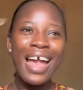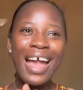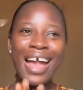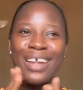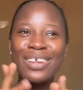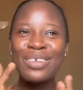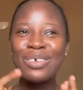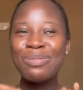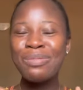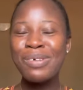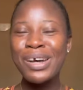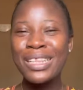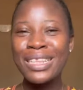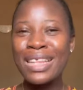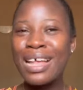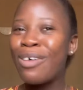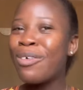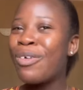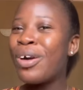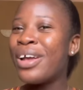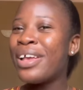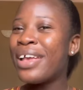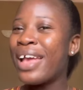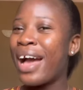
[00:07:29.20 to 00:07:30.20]
No matter
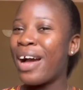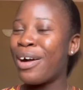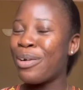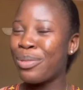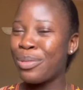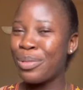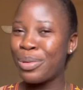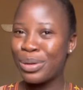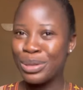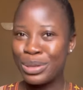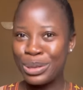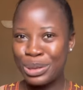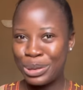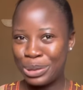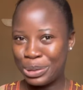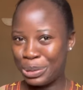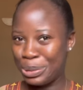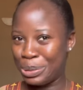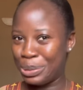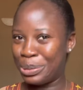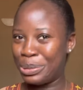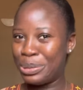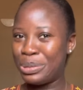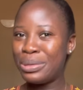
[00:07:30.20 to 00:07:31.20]
what you are going
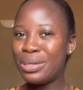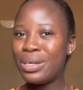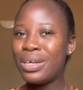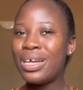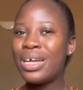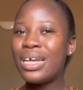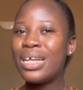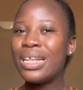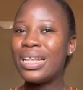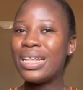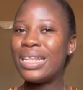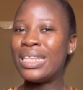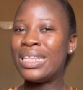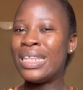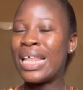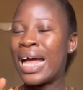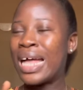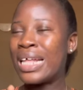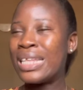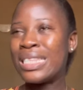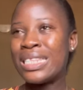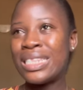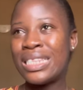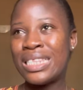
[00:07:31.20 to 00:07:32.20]
through
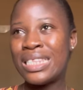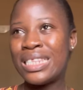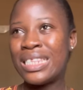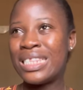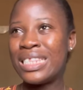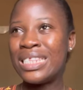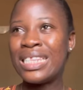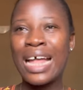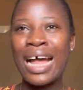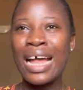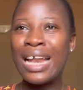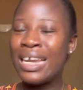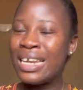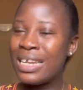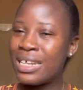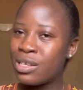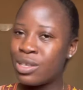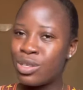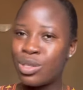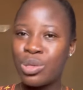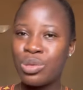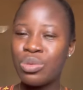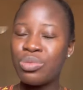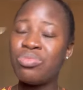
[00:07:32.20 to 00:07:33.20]
that
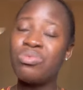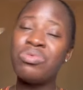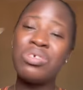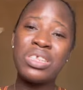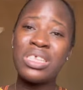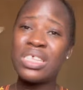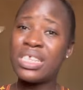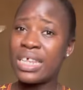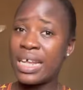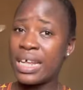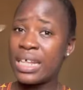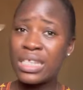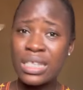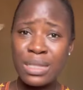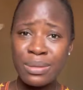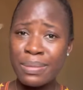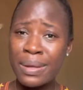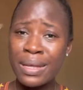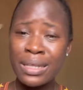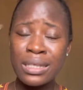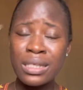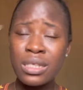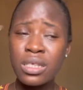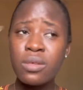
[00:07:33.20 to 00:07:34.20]
leads to
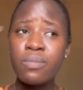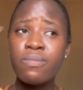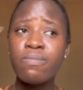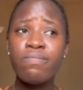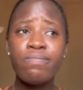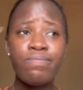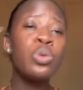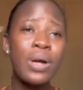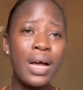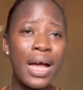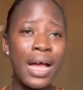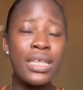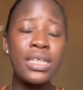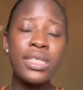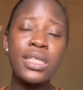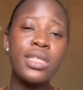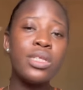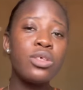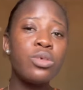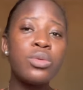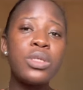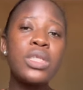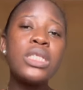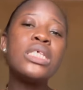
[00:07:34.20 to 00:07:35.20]
resentment, you can
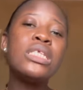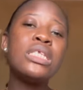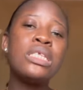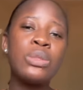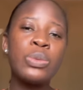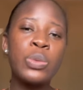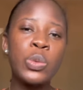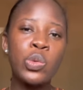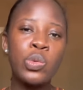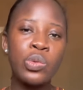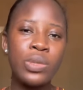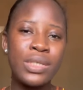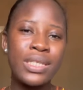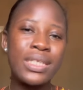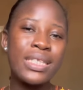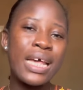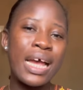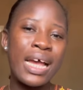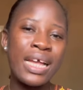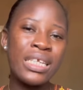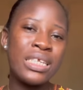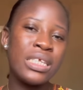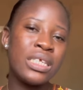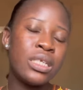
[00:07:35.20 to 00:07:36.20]
still see the good
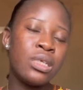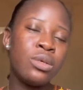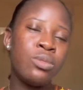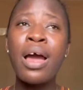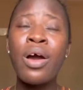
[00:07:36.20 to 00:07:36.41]
side in it.